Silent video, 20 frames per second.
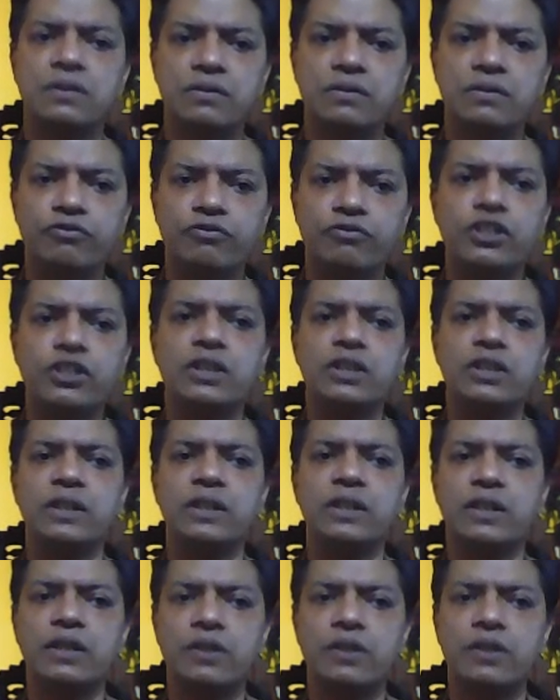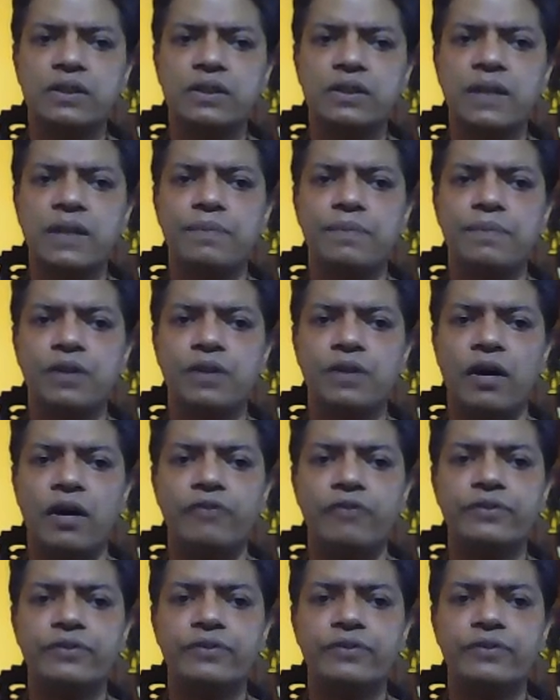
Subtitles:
visionary concept of